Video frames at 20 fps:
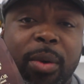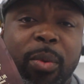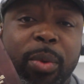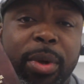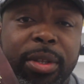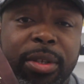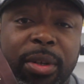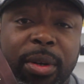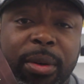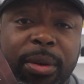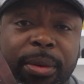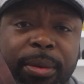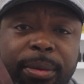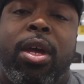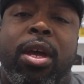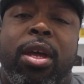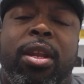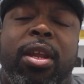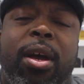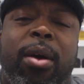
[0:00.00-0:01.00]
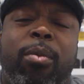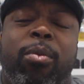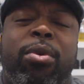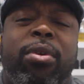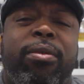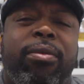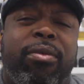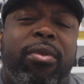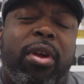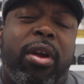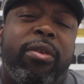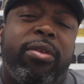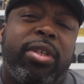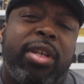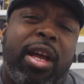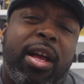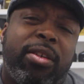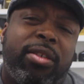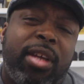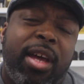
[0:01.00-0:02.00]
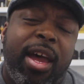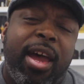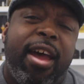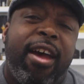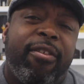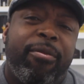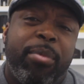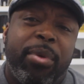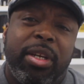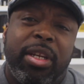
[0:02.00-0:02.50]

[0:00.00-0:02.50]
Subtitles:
Windsor. Now, one fragrance house I have